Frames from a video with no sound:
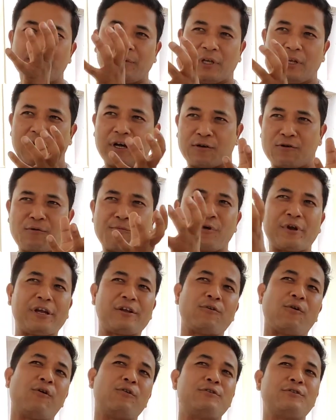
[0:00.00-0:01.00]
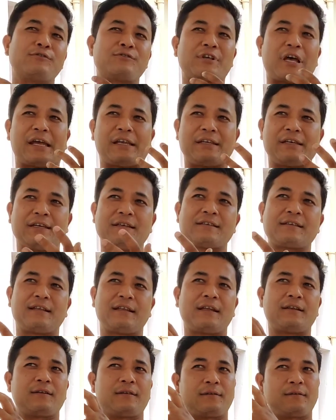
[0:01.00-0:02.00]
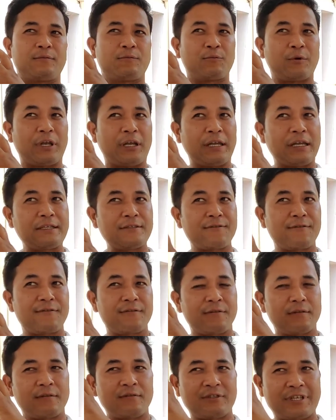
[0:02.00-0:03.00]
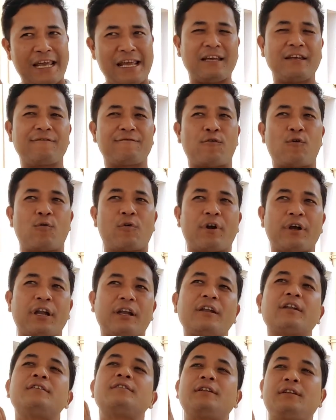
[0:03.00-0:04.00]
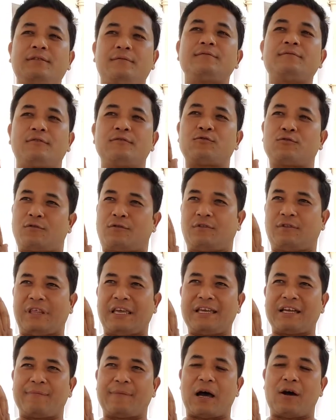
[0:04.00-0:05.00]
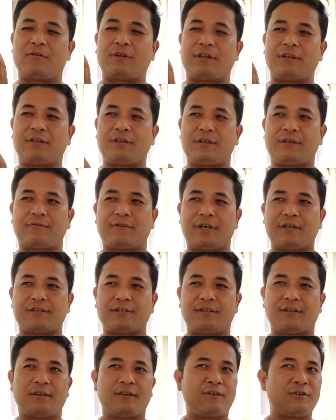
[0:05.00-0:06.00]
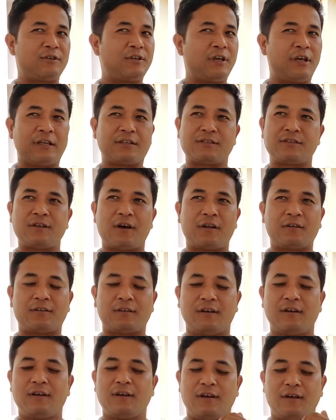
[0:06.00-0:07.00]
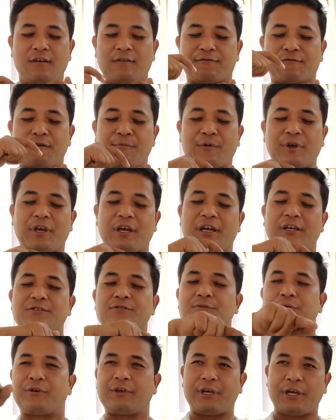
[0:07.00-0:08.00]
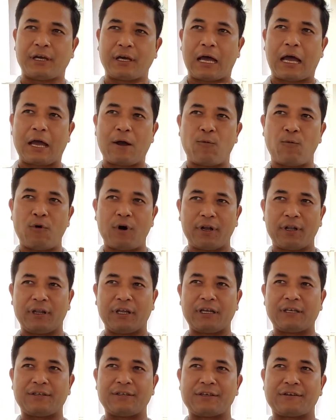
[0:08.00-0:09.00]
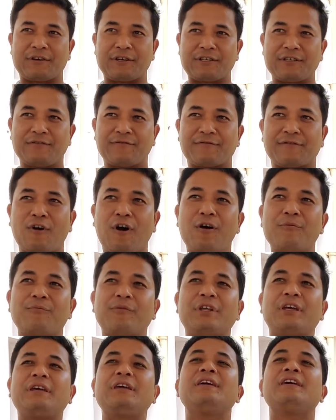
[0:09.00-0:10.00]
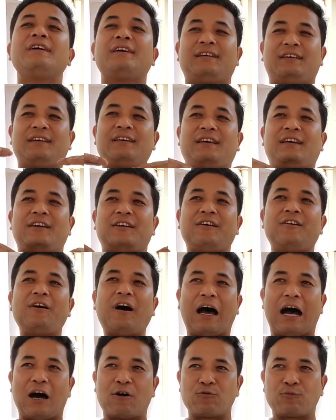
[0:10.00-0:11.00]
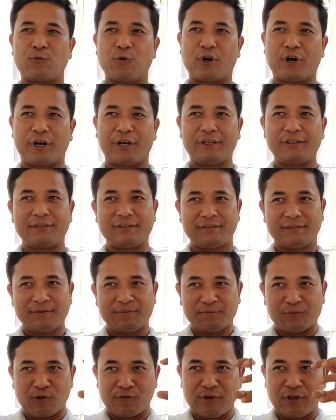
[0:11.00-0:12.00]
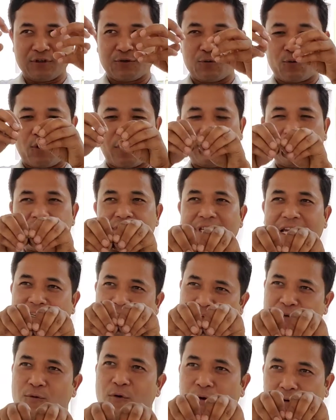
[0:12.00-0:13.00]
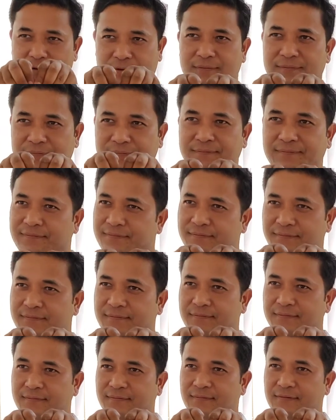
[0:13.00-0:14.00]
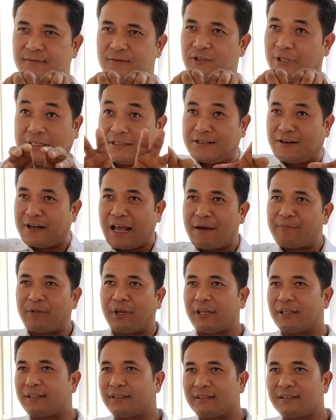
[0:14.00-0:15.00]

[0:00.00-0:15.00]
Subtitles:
accommodate all those ideas, and then we need to take it forward and think about the integration. It's not from here to here. I want the integration from the outward moving toward the center core. It's not happening.